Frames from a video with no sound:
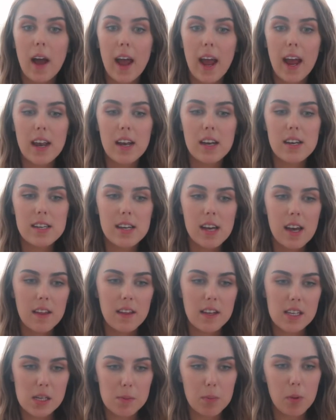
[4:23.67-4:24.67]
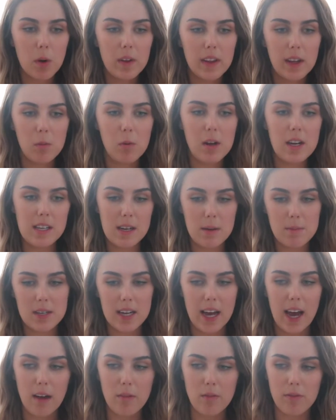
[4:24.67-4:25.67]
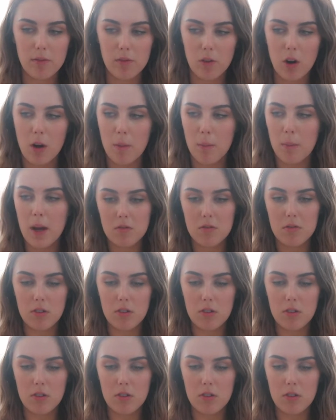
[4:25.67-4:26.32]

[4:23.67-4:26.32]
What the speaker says: and the support that we seem to have from